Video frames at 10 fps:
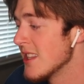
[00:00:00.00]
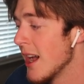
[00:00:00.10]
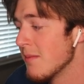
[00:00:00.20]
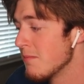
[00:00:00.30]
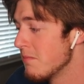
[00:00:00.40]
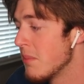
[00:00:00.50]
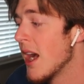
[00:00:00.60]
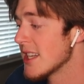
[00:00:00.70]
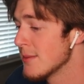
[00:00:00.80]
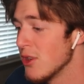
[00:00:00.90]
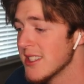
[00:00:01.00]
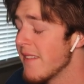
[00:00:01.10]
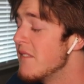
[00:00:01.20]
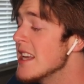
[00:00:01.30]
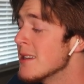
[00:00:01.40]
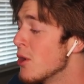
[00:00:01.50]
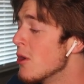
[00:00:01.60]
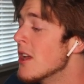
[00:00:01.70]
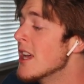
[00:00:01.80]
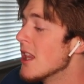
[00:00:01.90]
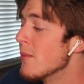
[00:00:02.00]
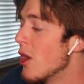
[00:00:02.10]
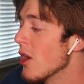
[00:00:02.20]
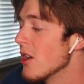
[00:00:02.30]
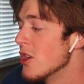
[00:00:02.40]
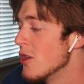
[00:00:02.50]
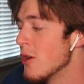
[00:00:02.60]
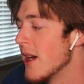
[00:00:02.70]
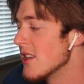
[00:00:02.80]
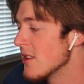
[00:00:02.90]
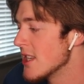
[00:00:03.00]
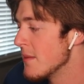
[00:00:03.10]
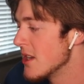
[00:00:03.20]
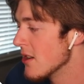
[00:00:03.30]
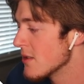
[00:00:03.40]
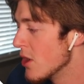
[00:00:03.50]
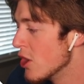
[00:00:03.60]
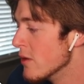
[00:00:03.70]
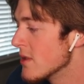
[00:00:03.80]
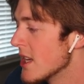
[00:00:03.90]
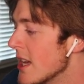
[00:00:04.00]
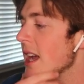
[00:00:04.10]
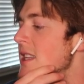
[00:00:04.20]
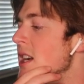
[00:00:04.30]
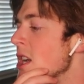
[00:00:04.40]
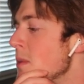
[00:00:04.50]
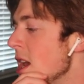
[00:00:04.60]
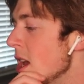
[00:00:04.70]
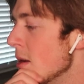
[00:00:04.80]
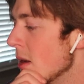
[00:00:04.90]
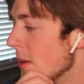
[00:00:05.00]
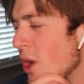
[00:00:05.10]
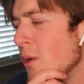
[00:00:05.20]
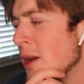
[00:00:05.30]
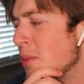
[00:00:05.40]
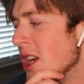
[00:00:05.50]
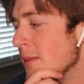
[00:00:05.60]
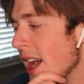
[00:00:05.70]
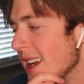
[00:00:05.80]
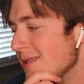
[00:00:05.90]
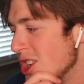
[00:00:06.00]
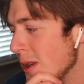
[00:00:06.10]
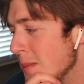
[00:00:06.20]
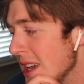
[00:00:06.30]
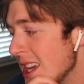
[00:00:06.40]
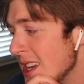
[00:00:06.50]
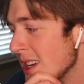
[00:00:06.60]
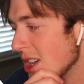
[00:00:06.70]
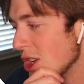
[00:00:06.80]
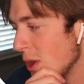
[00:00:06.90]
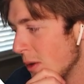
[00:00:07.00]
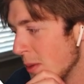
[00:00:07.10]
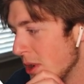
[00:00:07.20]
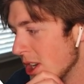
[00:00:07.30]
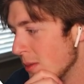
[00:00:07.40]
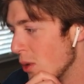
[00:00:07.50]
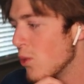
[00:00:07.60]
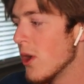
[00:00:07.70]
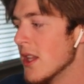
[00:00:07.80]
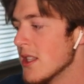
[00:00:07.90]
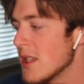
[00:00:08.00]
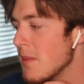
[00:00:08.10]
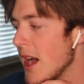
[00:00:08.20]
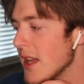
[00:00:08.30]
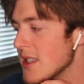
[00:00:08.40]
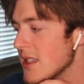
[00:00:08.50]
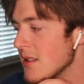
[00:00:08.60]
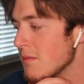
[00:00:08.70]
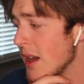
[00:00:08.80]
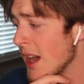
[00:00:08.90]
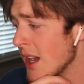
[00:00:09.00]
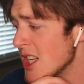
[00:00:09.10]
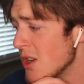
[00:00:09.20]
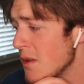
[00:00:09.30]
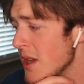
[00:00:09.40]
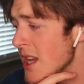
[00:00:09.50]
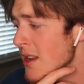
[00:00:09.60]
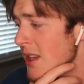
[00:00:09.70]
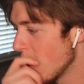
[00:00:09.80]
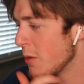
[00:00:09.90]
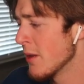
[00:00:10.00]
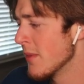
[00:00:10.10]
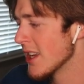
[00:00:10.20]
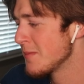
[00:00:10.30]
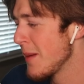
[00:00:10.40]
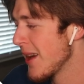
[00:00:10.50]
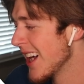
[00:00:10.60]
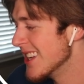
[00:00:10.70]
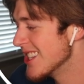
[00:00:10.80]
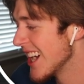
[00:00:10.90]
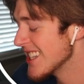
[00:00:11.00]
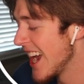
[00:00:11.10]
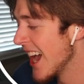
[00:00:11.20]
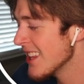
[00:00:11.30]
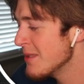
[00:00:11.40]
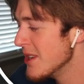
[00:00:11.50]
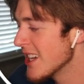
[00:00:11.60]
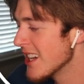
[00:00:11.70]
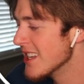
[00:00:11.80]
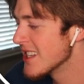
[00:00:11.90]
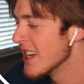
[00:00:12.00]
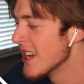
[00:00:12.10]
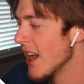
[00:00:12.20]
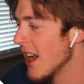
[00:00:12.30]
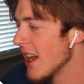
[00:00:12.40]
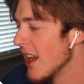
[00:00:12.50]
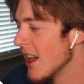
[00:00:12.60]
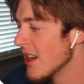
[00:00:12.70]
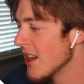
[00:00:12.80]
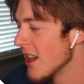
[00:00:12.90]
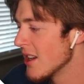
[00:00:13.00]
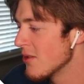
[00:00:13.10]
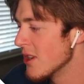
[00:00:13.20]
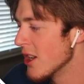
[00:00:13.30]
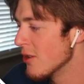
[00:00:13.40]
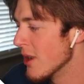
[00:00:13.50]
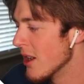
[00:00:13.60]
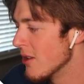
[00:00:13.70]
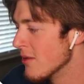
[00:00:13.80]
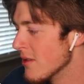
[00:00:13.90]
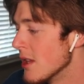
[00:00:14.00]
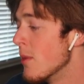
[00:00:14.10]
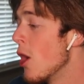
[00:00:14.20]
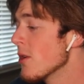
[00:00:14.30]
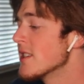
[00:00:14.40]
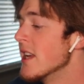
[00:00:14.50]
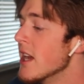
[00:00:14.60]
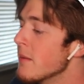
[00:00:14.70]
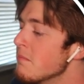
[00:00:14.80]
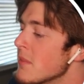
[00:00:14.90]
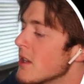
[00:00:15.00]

not possible. It's not feasible. Lamar, nobody's on the same tier as Mahomes. It's going to be, do I want to put him ahead of Joey B? Or do I want to put him one spot behind Joey B? Or put him a spot behind Josh Allen? Because I don't know, bro. Lamar is him.